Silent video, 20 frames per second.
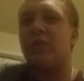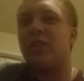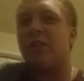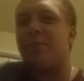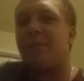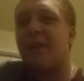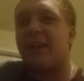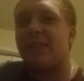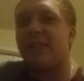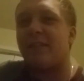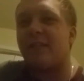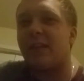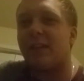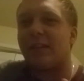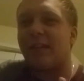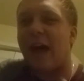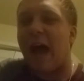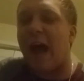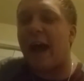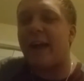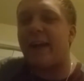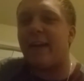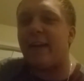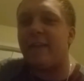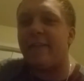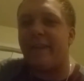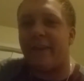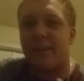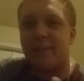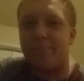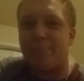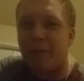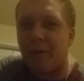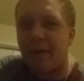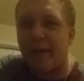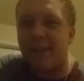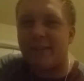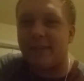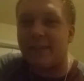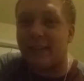just because of the lack of
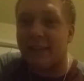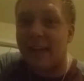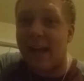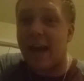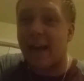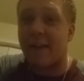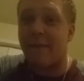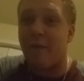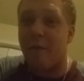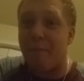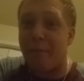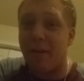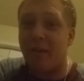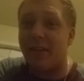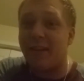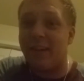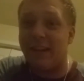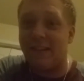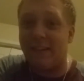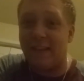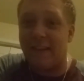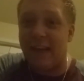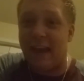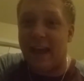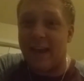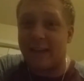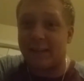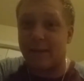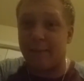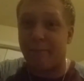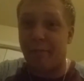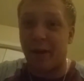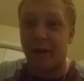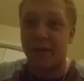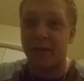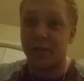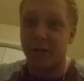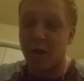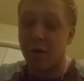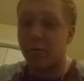experience and the lack of abilities he has compared
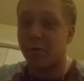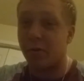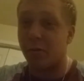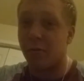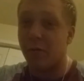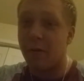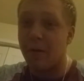to Goku.